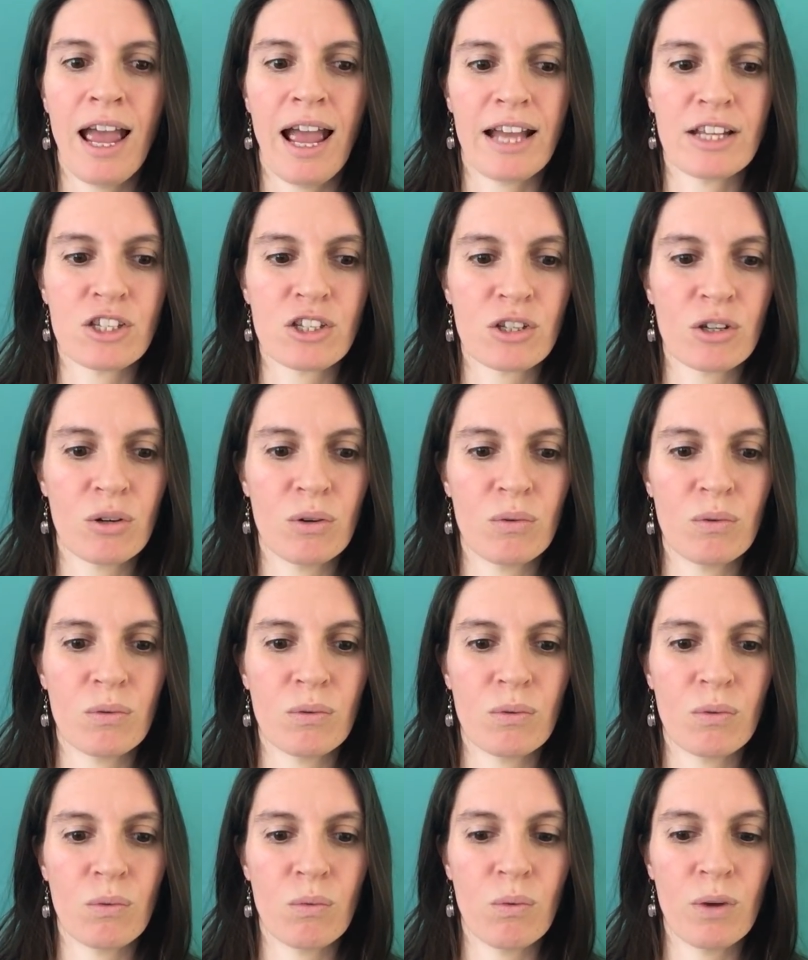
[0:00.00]
And so
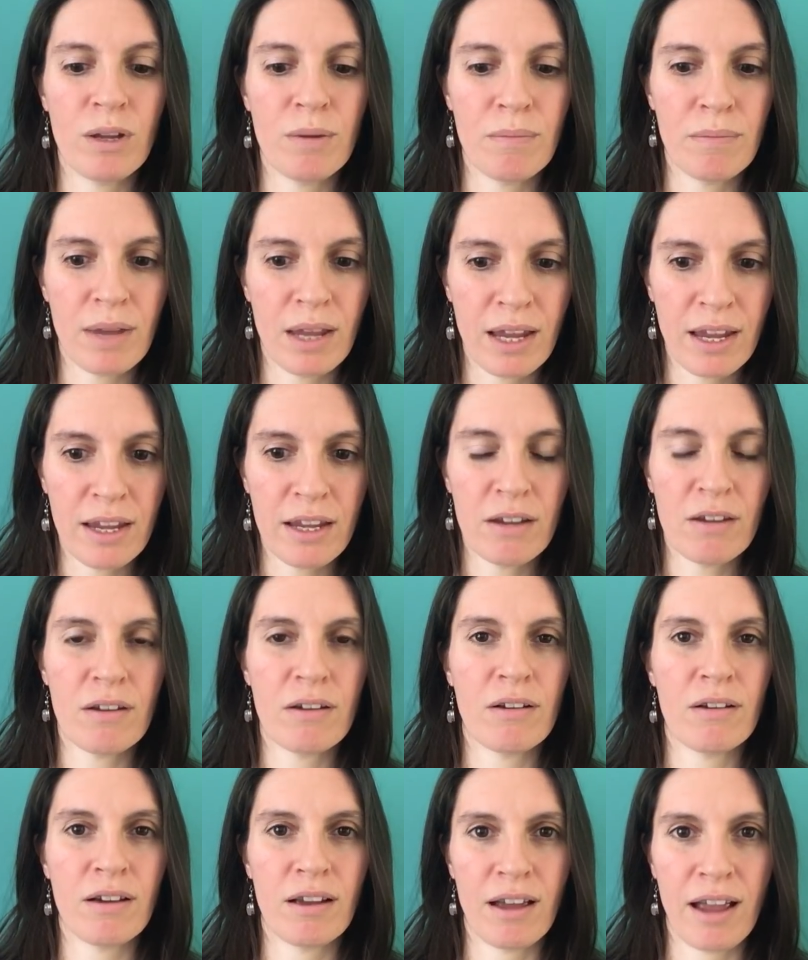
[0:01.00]
we may
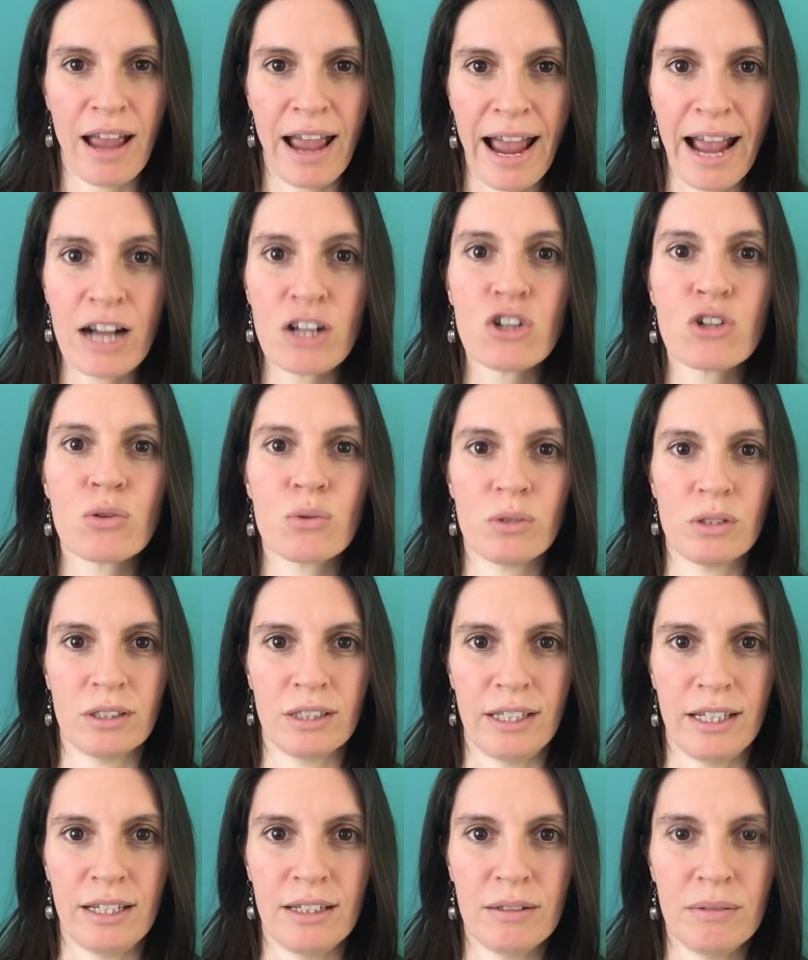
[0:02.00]

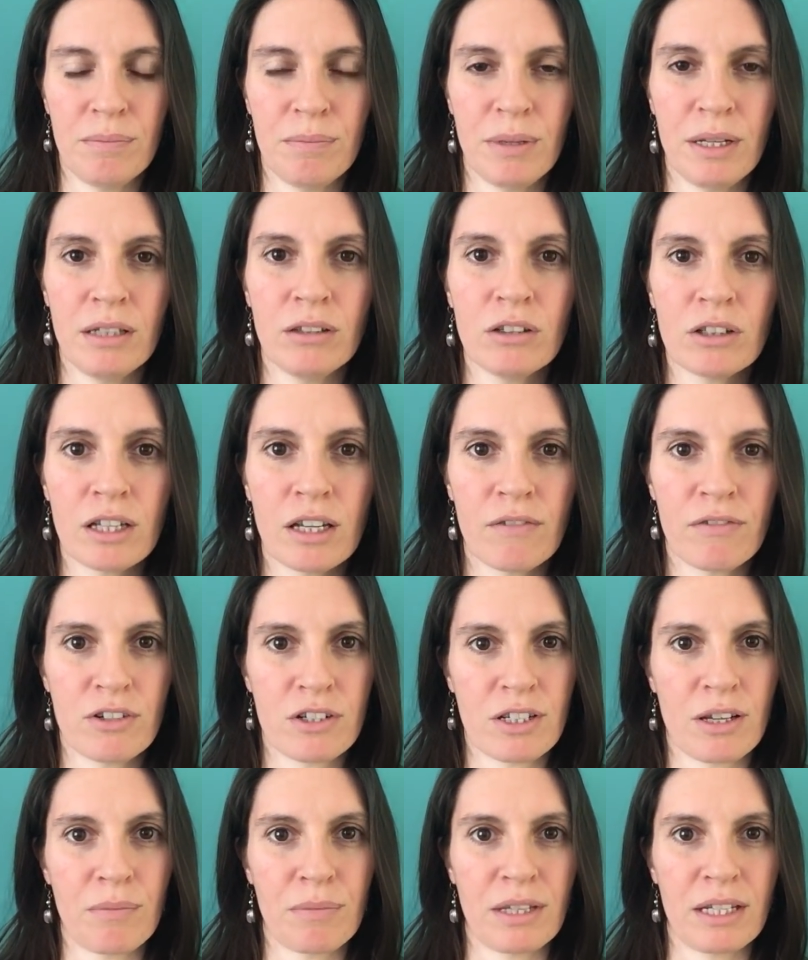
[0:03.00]
actually be looking for
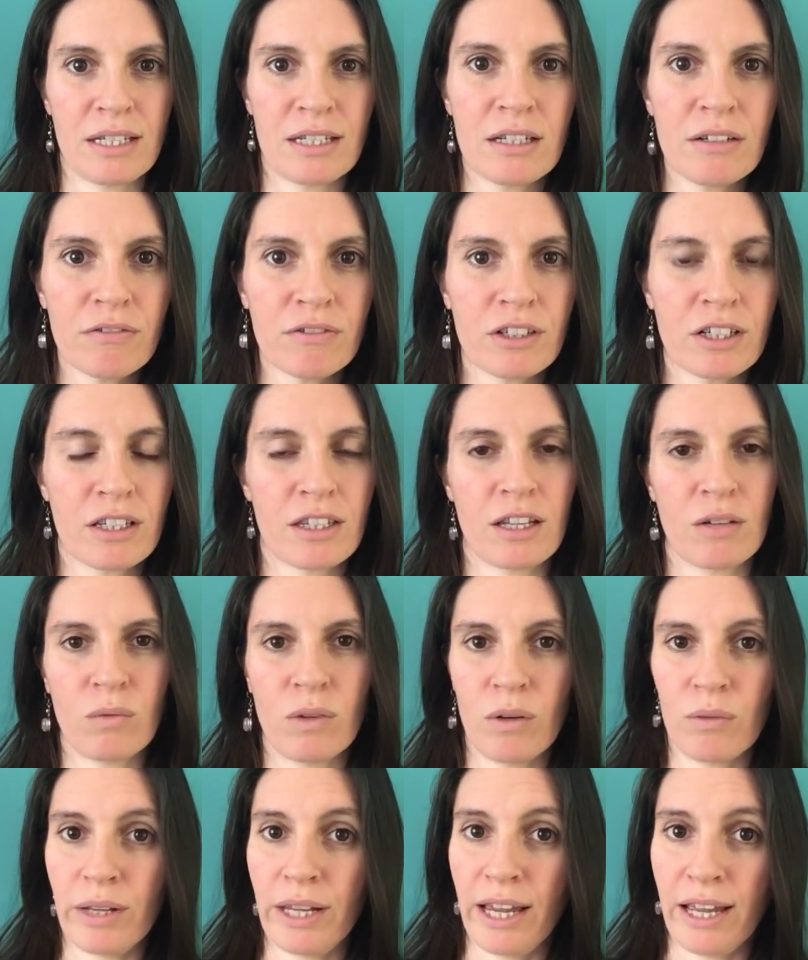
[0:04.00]
something different than
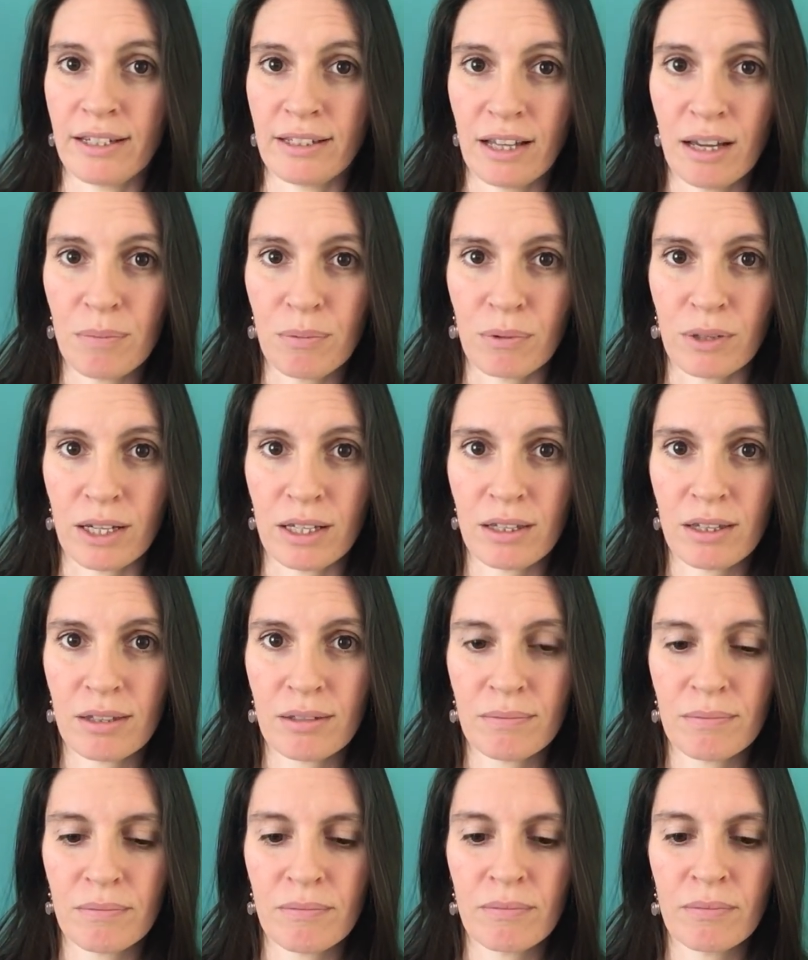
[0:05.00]
what we end up with.